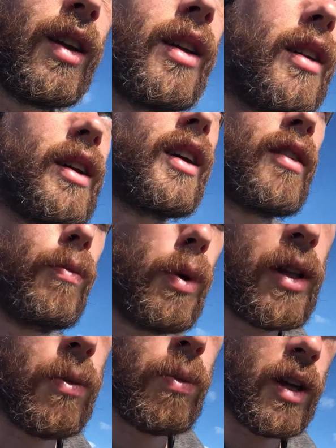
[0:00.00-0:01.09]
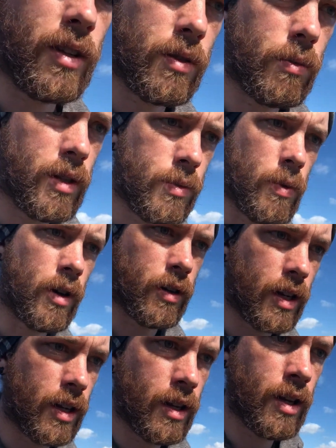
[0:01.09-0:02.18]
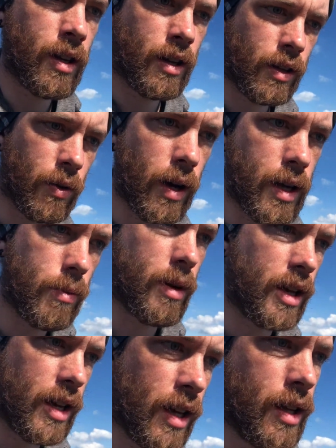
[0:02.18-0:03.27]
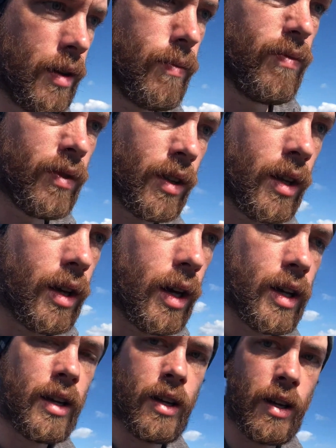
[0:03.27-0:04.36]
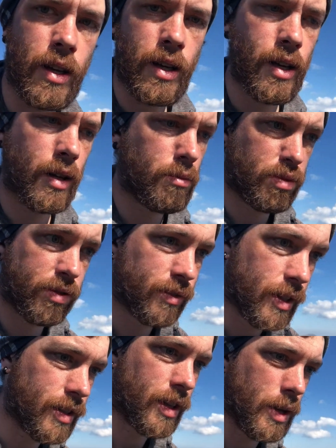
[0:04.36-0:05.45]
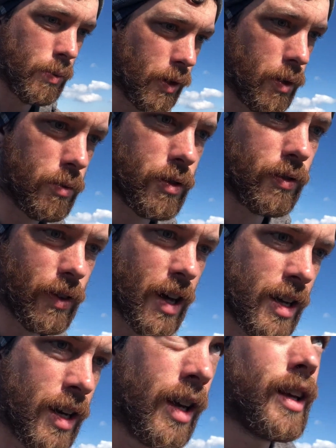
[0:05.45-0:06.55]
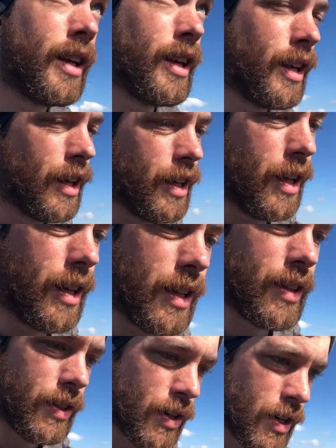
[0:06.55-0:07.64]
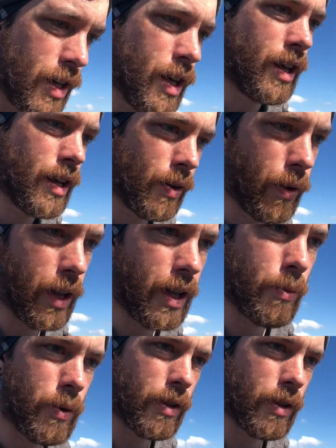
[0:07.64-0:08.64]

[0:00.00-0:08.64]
Like, I've picked the pace up this morning quite a bit, and he's keeping up just fine. So, well happy with